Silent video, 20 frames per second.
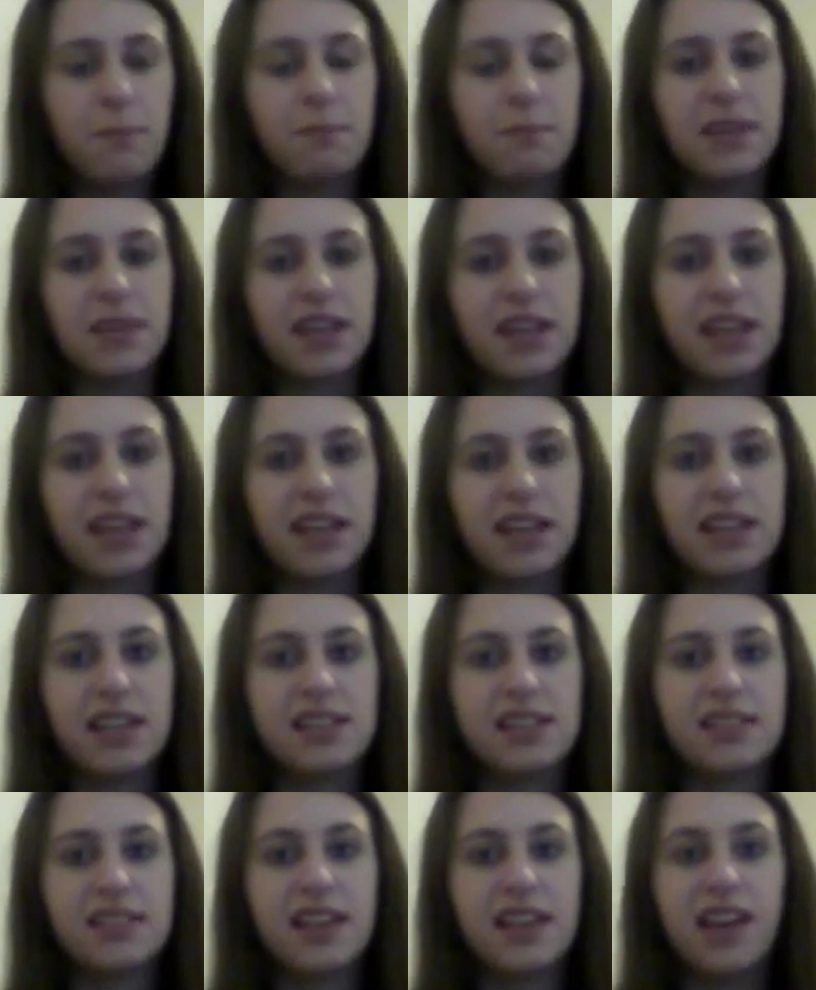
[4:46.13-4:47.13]

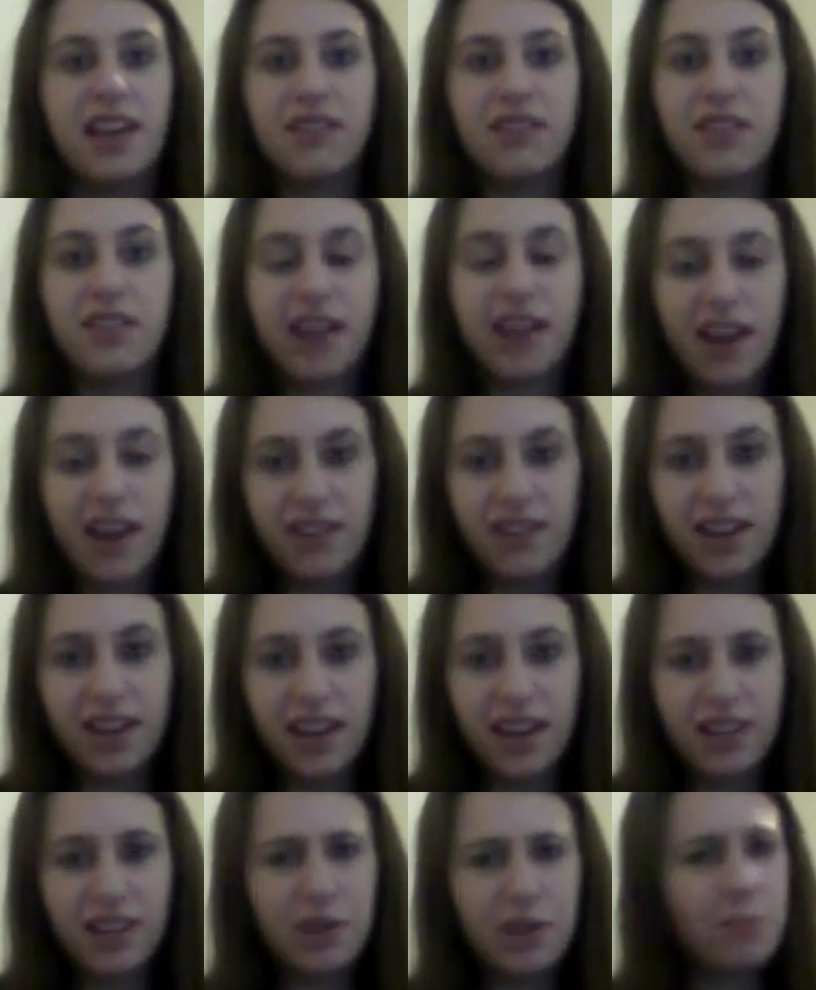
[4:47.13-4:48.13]
because you're
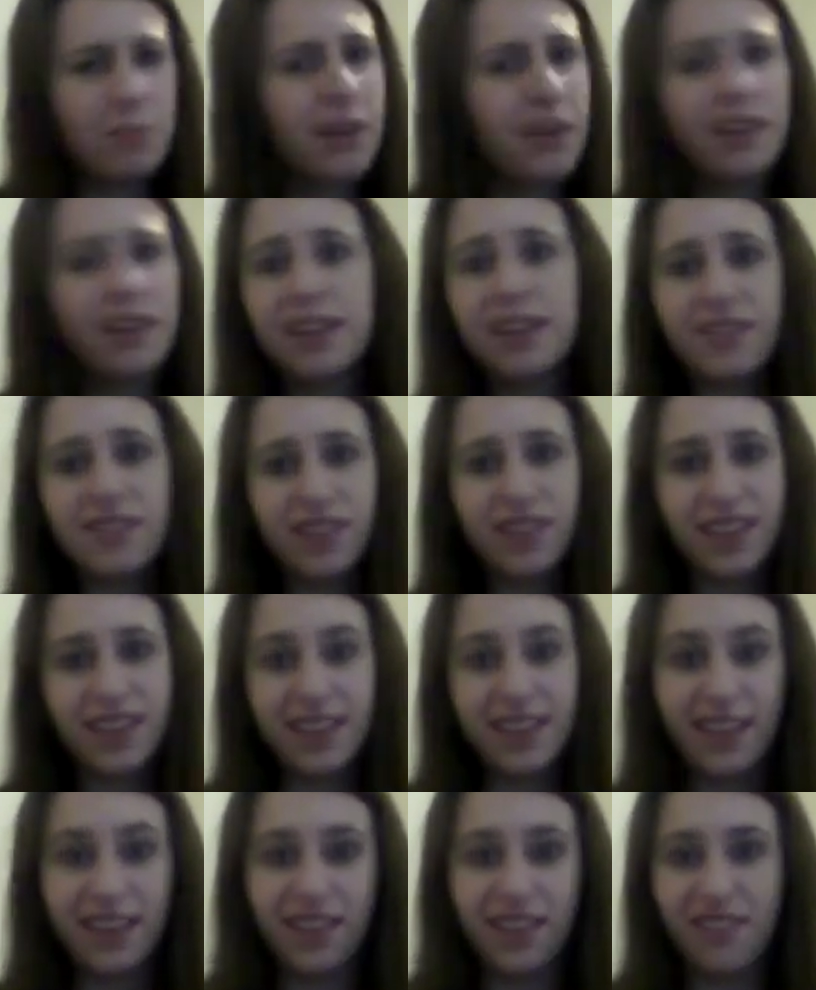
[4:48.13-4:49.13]
counting, you're probably never going
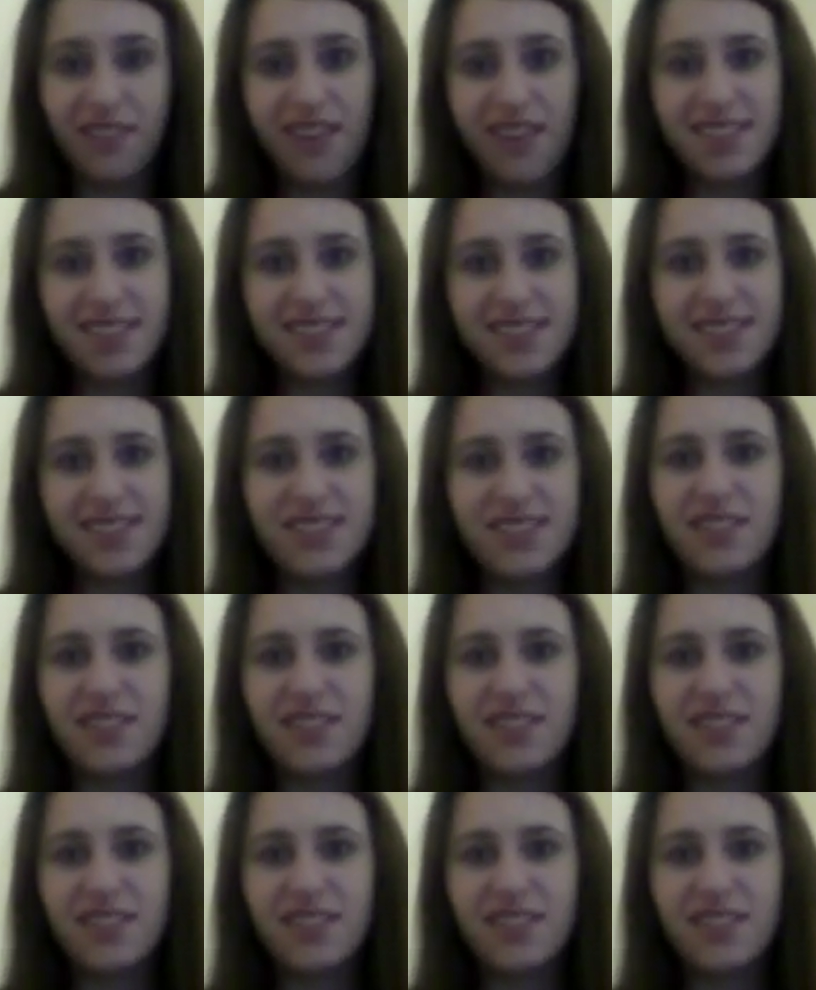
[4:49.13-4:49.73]
to get lost.